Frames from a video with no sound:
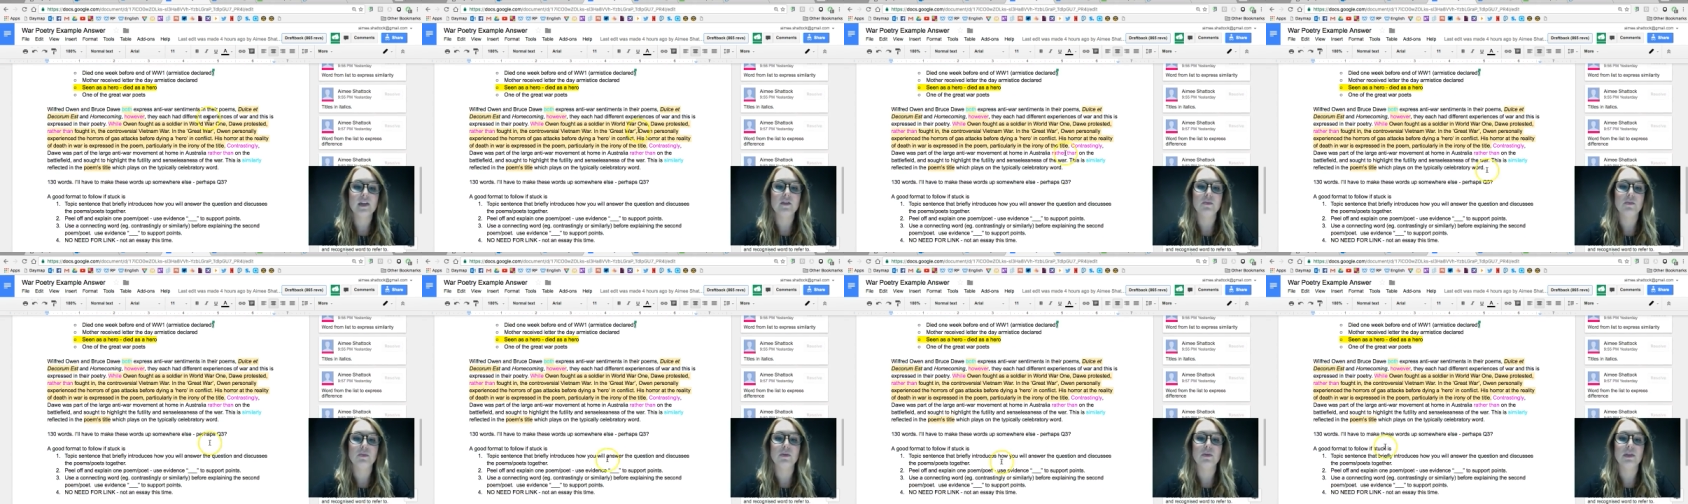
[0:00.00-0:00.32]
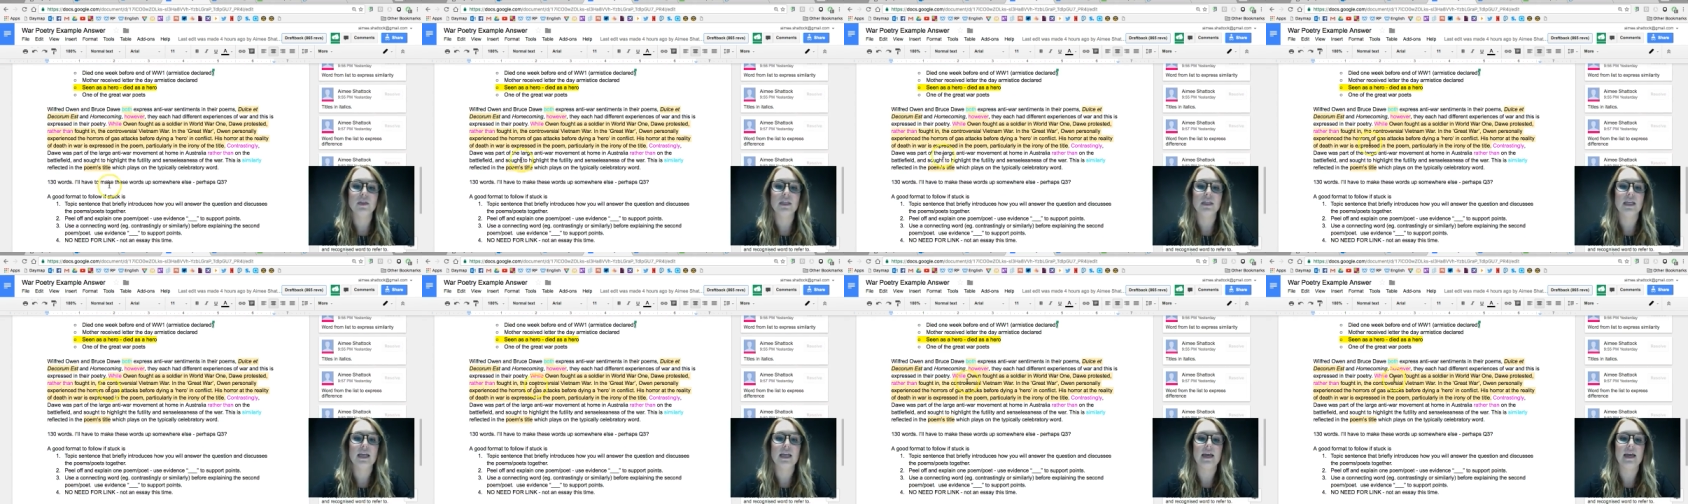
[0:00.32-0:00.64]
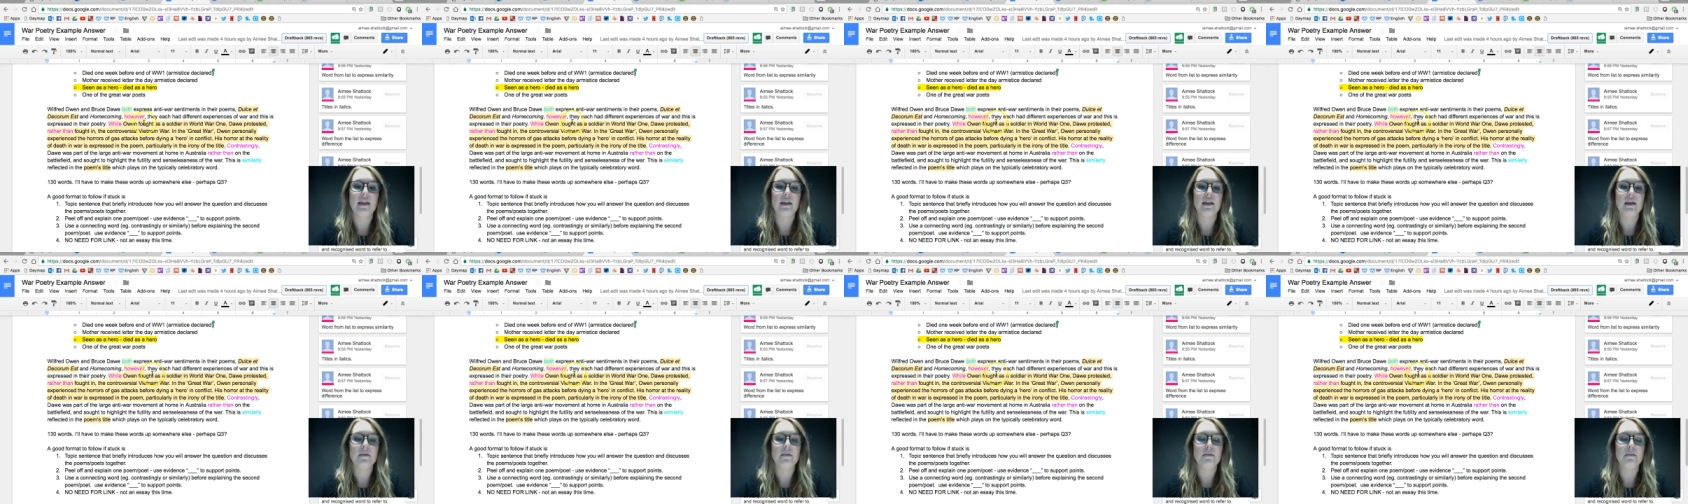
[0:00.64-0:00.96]
to put
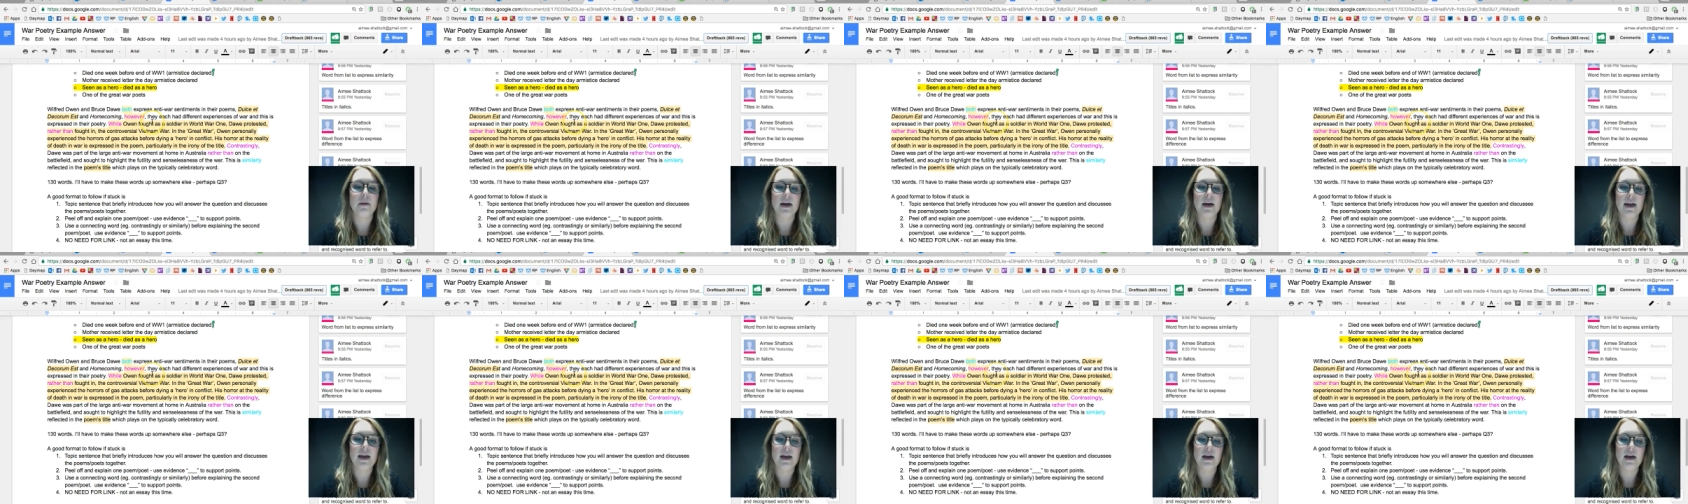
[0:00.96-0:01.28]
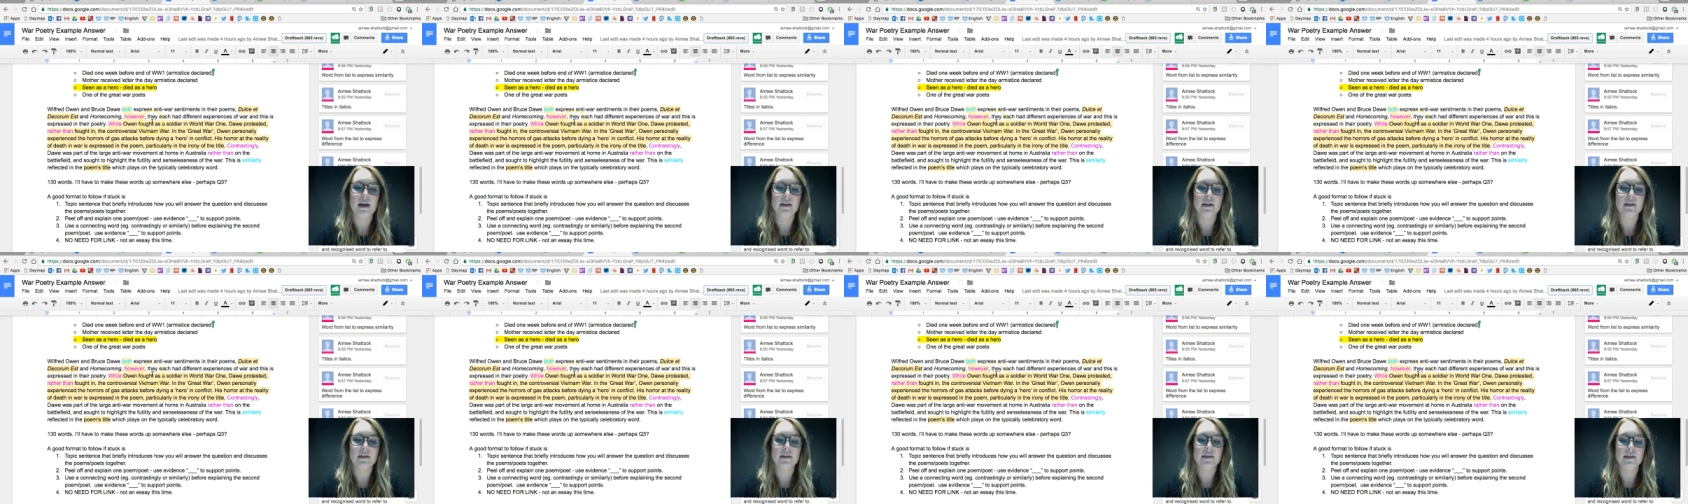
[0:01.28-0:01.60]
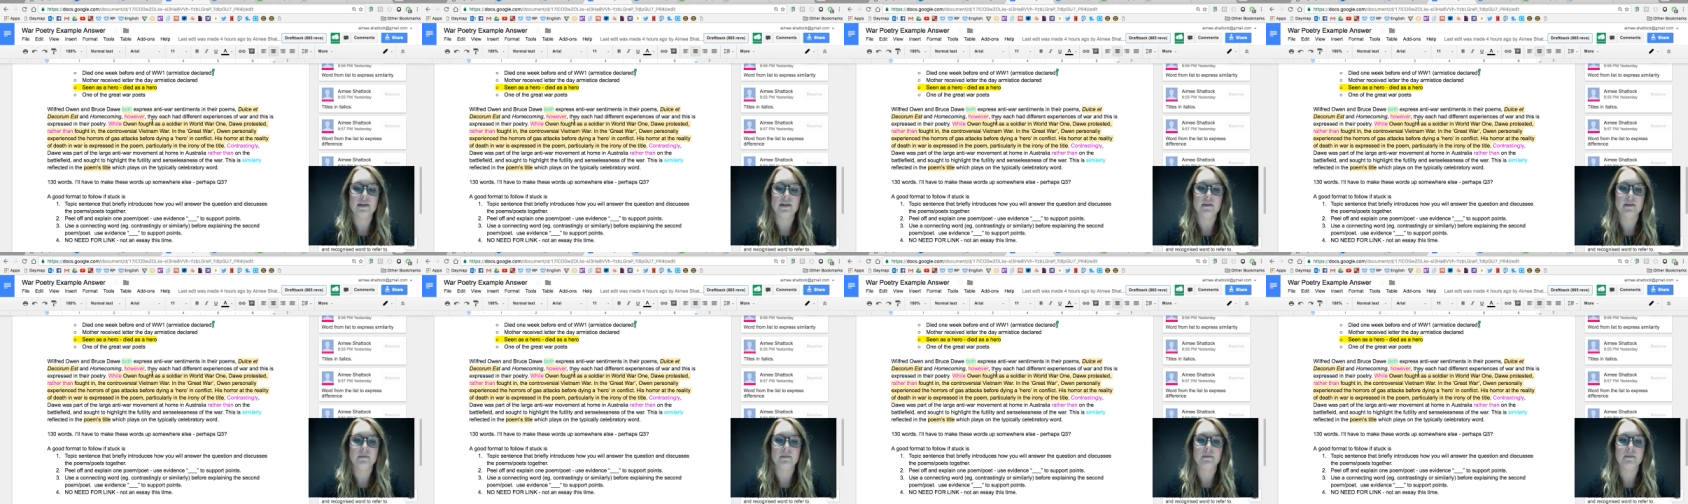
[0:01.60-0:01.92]
together my
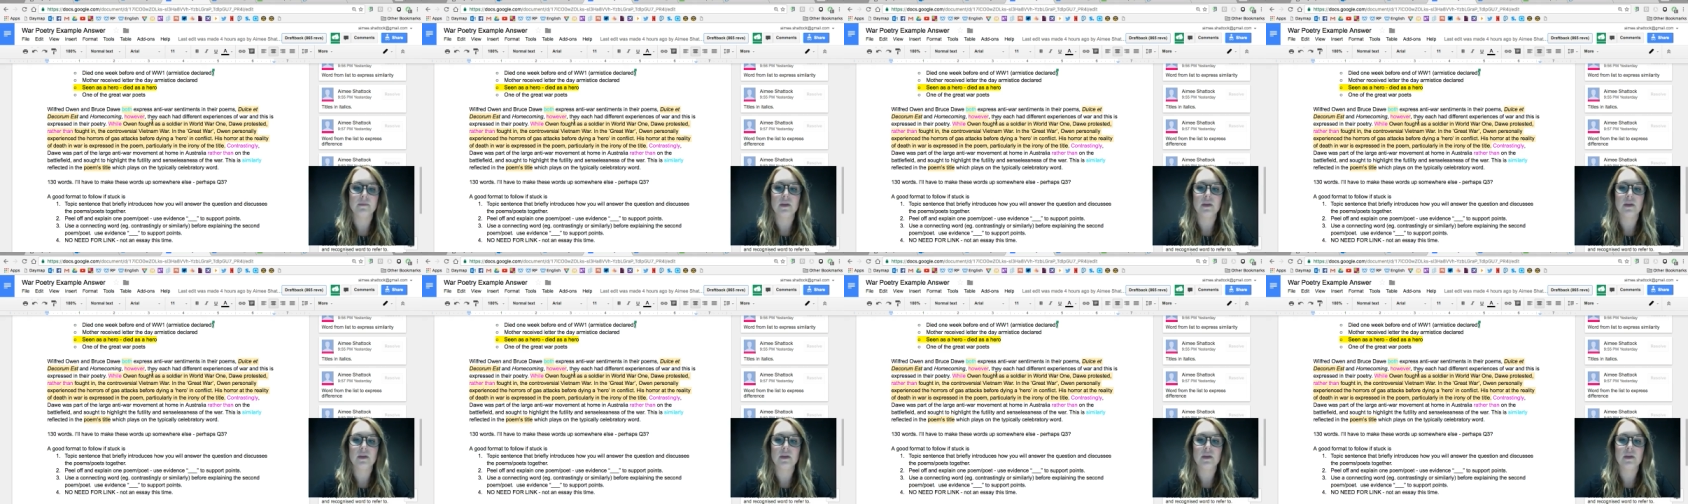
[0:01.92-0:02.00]
answer.